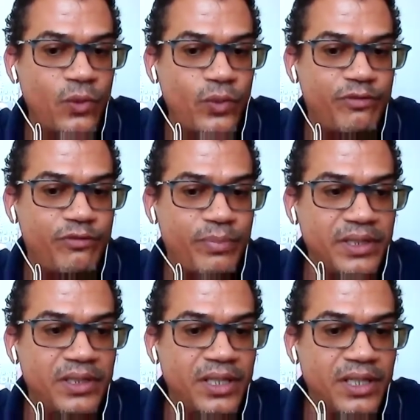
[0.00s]
we've
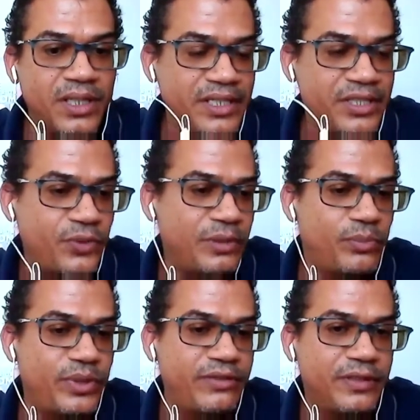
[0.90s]
been
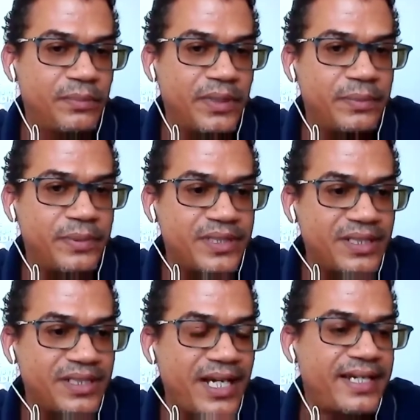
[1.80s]
issuing briefing papers
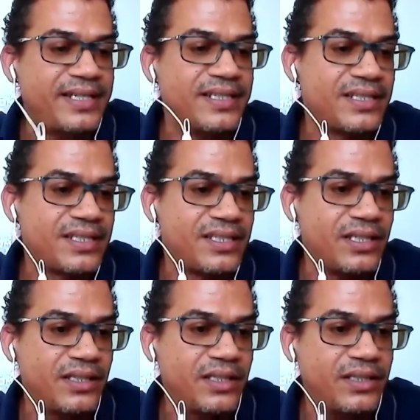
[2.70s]
and guidance
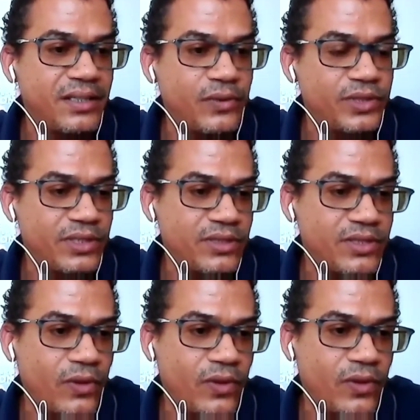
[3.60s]
and notes and
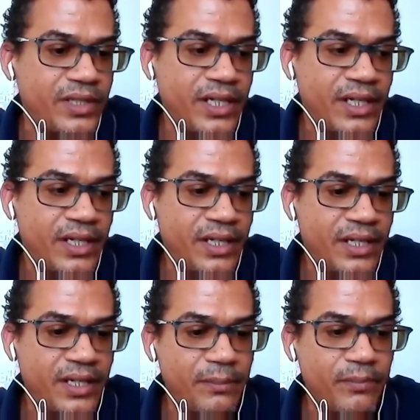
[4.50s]
so on.
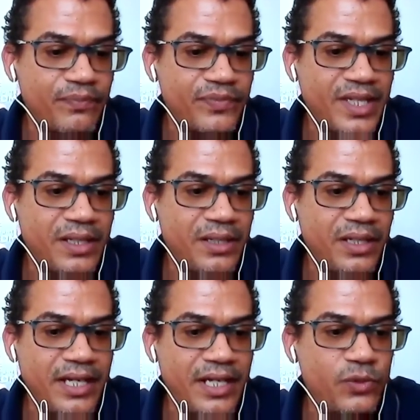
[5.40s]

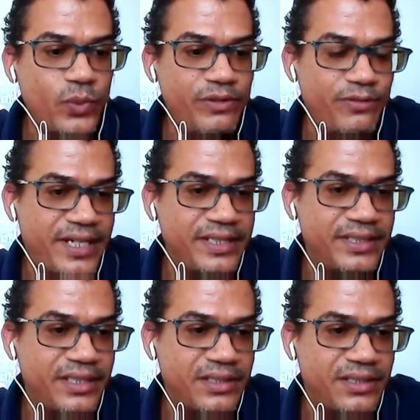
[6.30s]
And we
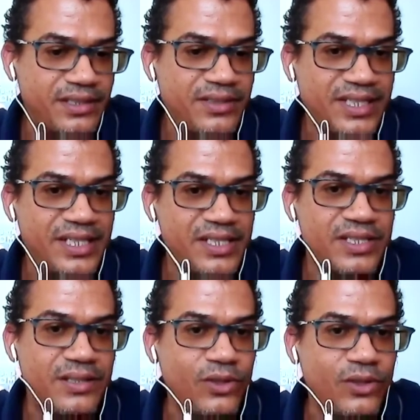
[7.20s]
find that
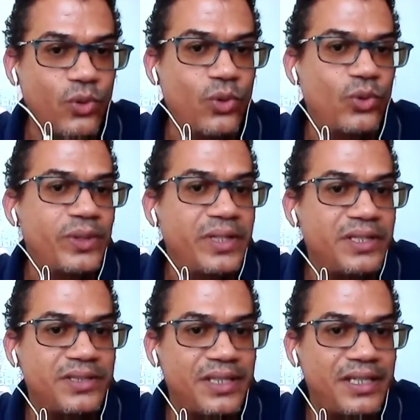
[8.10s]
this law
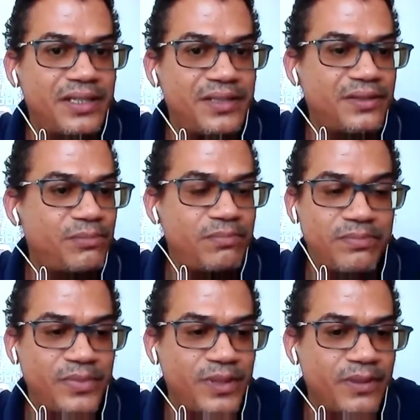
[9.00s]
is
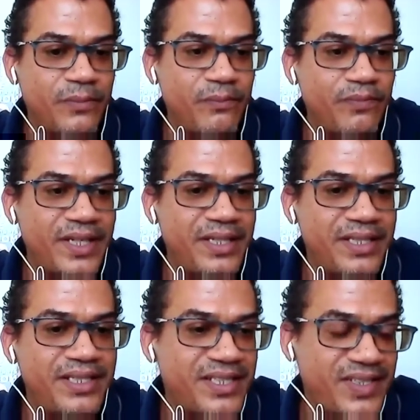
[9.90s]
you know,
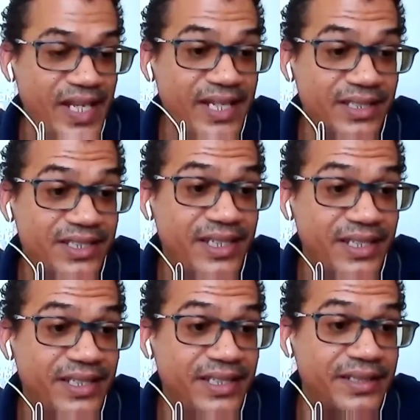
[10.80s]
it is standard
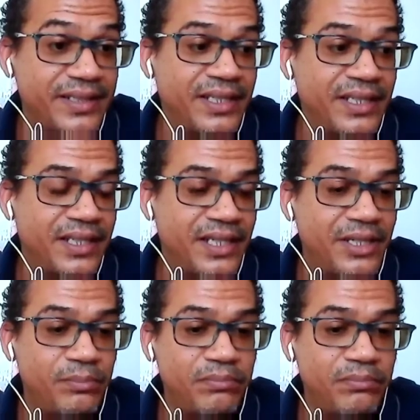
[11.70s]
setting
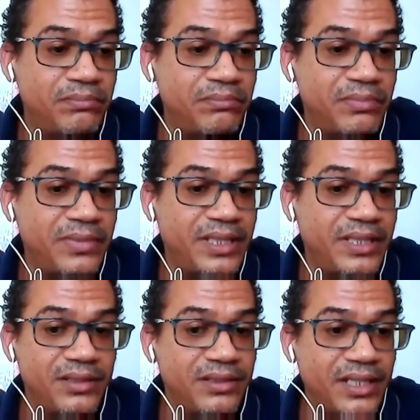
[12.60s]

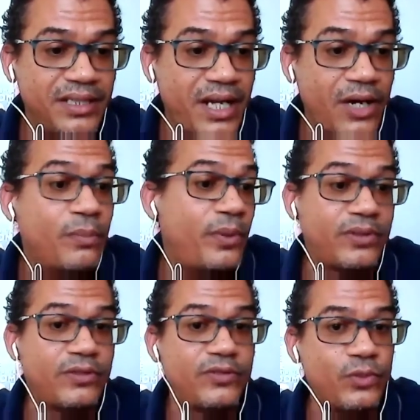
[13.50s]
in our
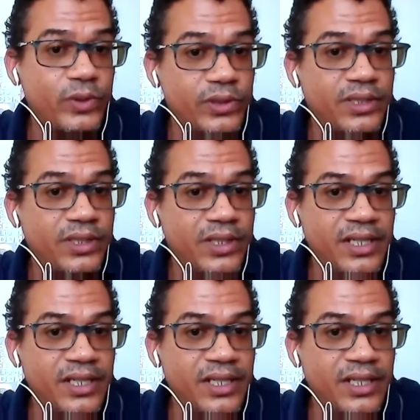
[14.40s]
part of the world.